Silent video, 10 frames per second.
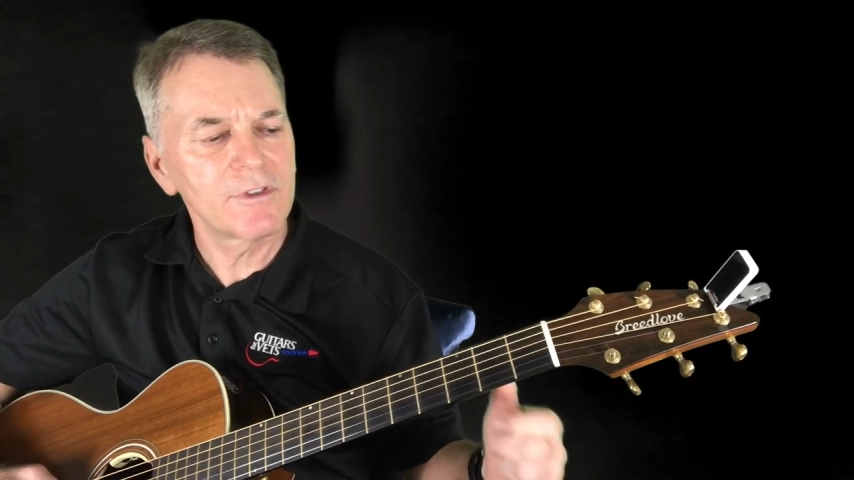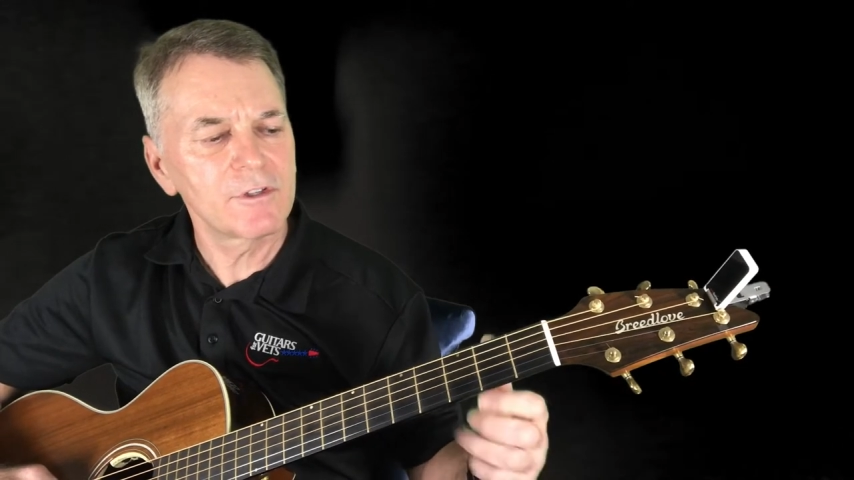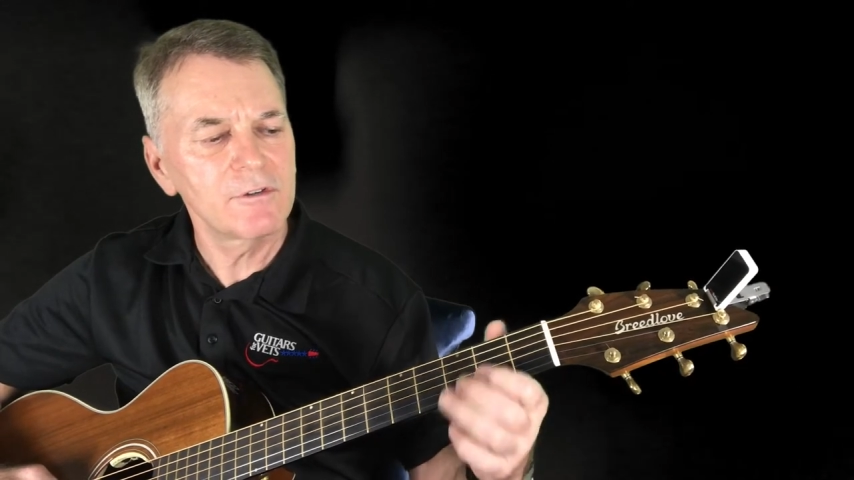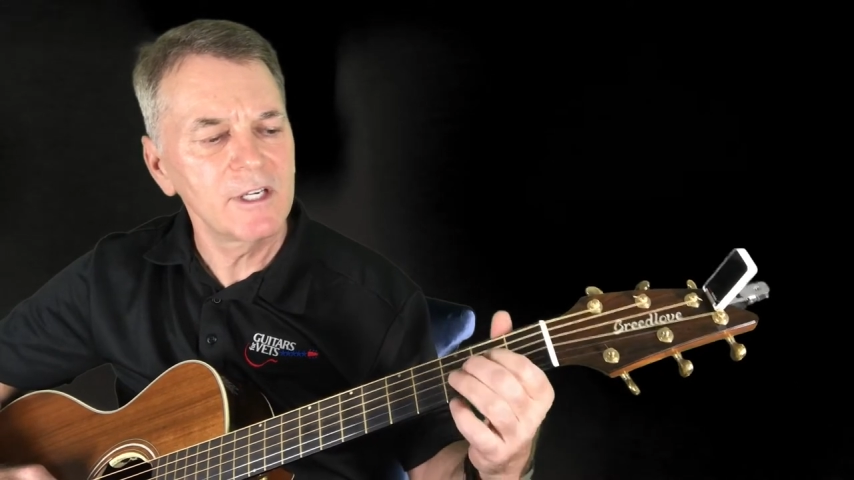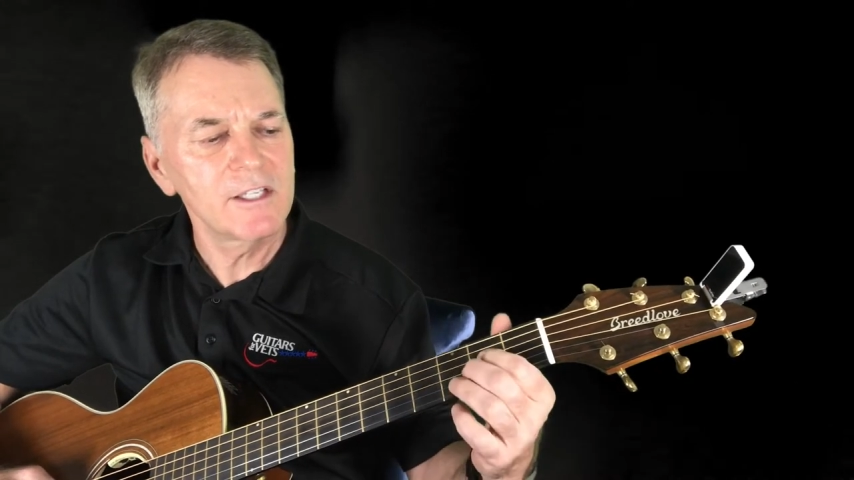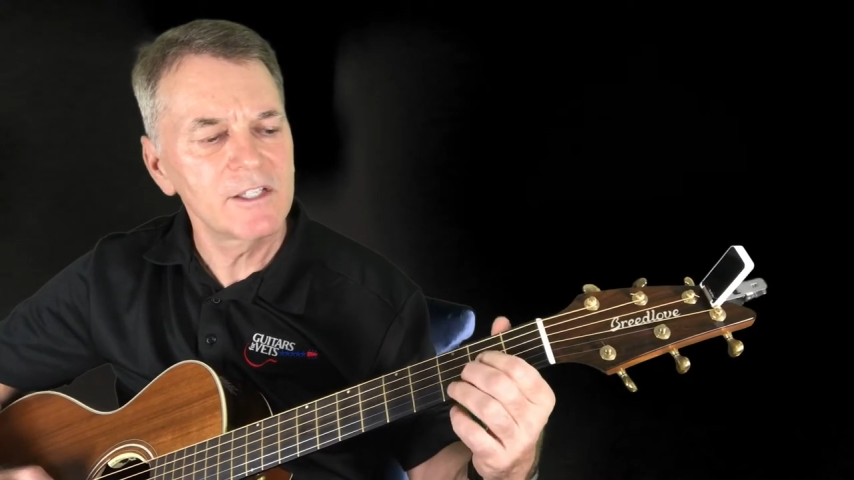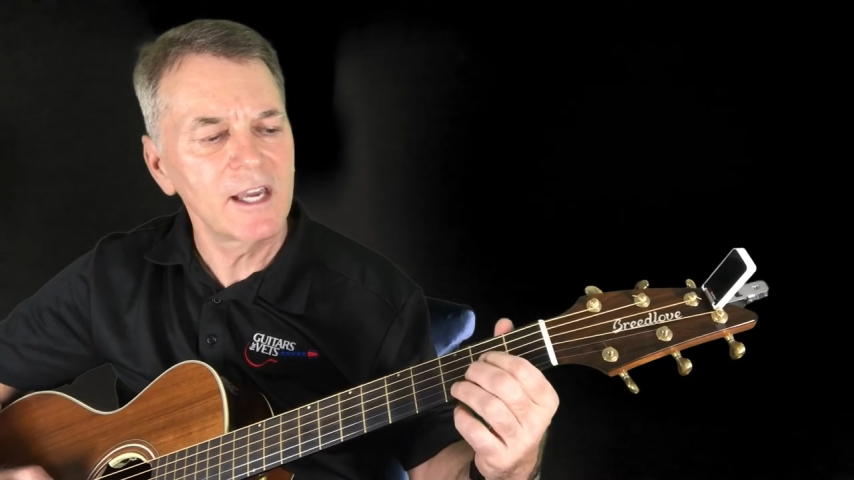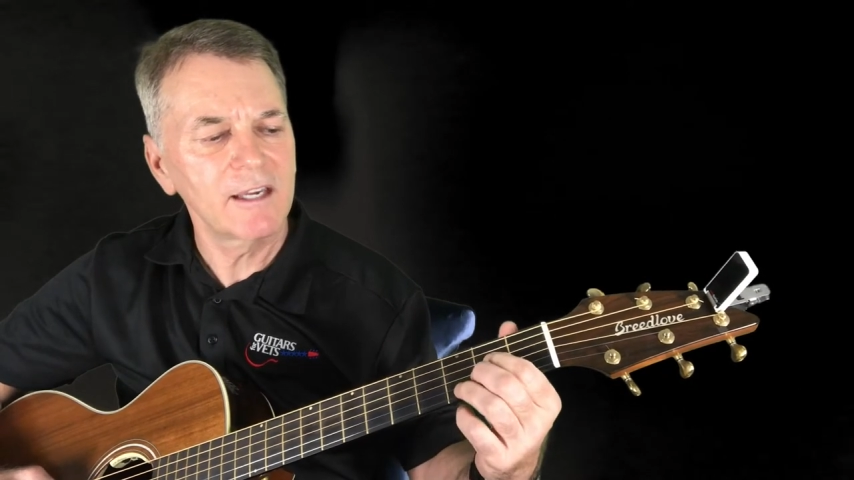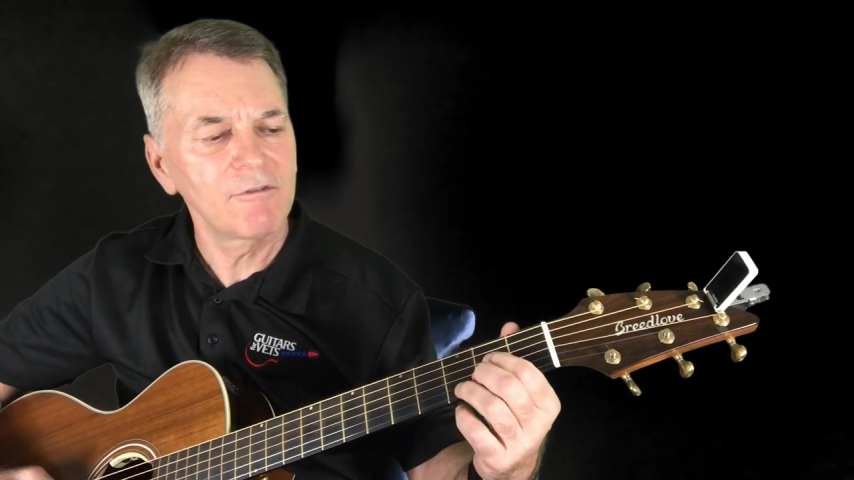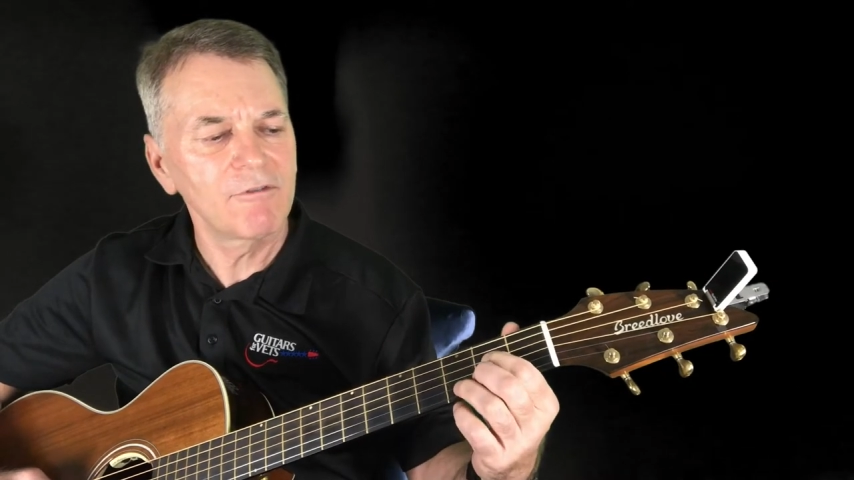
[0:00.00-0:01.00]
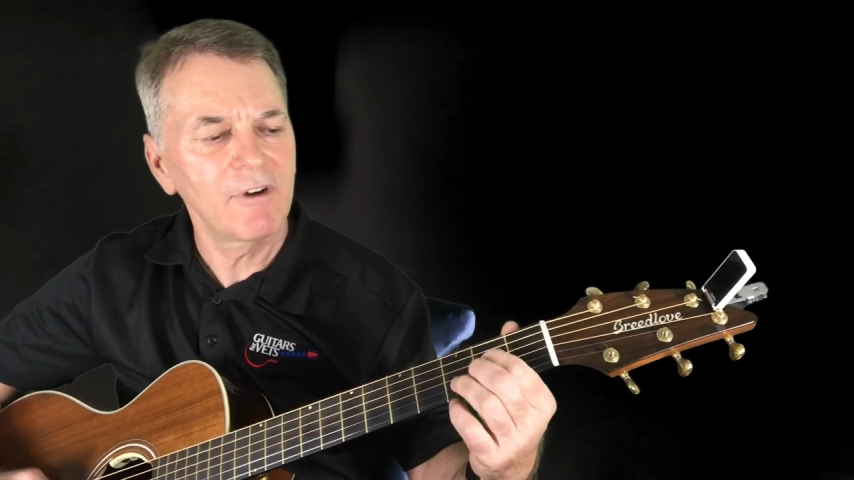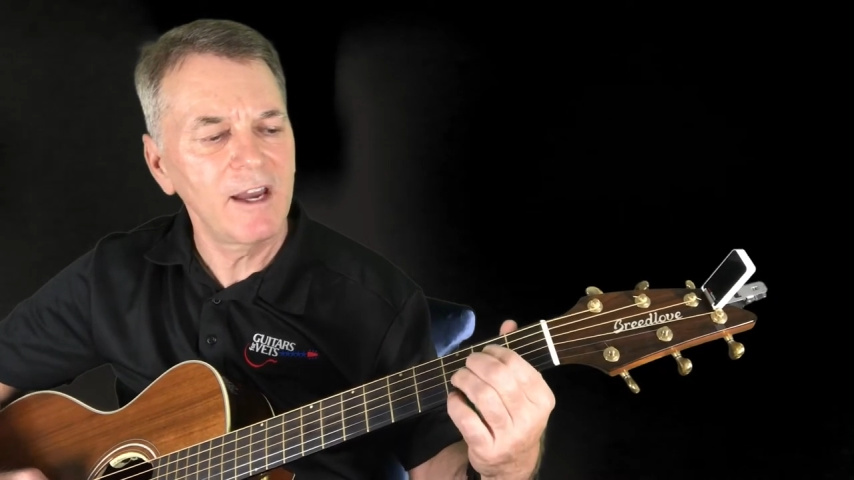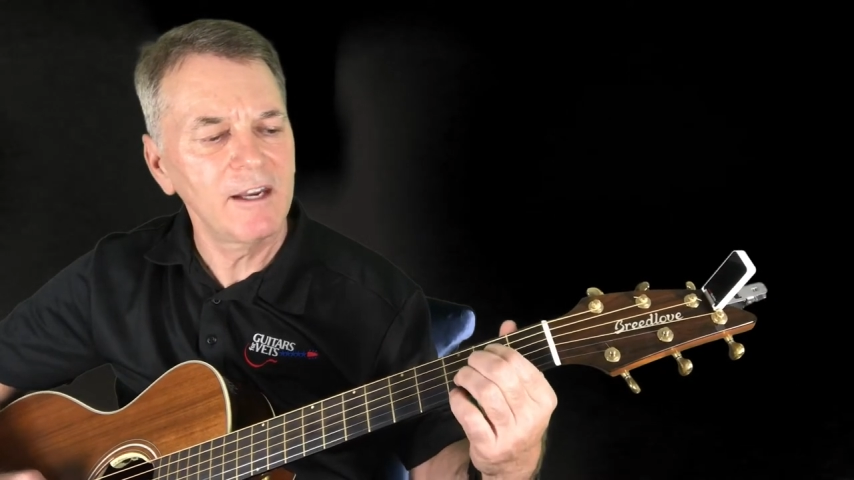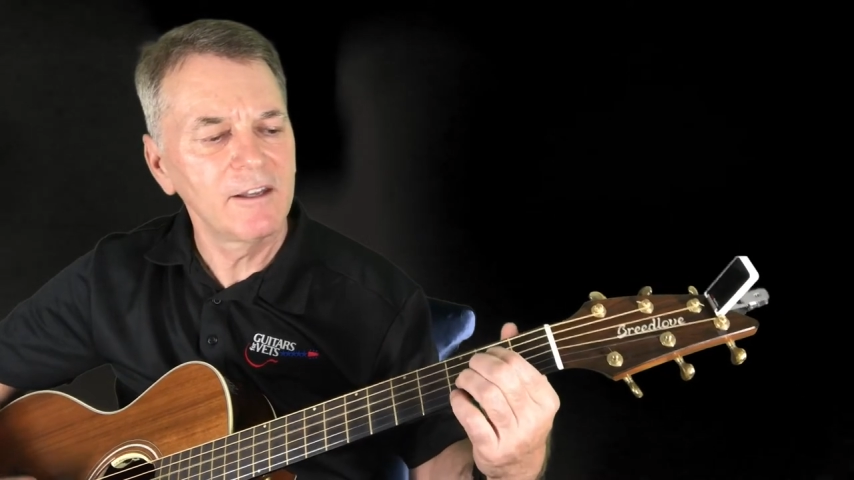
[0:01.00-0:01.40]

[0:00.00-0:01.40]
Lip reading: string, second fret.